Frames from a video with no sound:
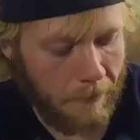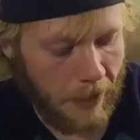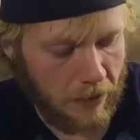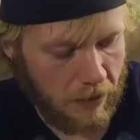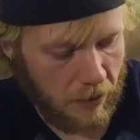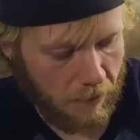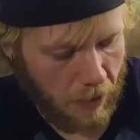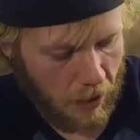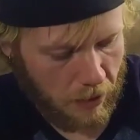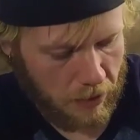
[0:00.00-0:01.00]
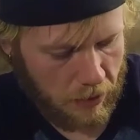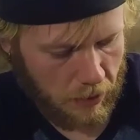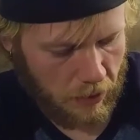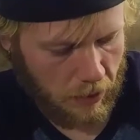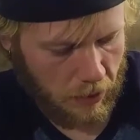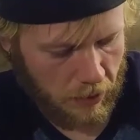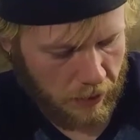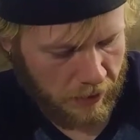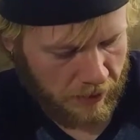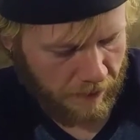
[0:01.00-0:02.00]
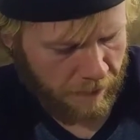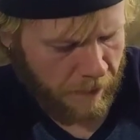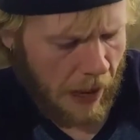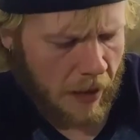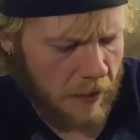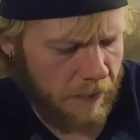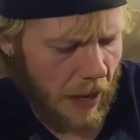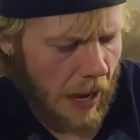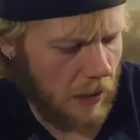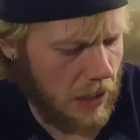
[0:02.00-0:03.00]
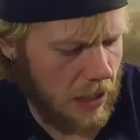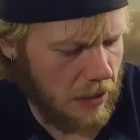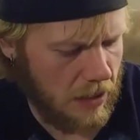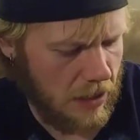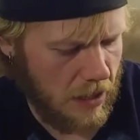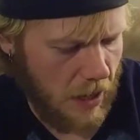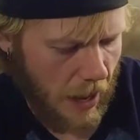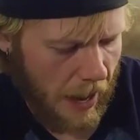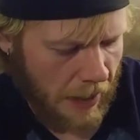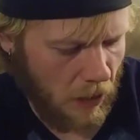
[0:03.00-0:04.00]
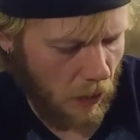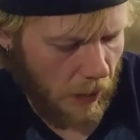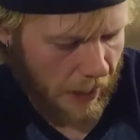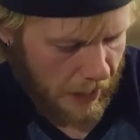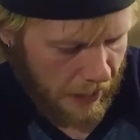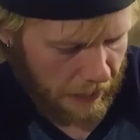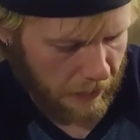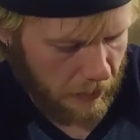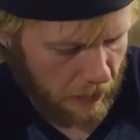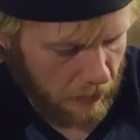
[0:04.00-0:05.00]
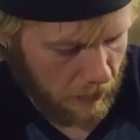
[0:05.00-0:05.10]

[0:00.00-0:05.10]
Up next in the box is 5 LED angle headlight.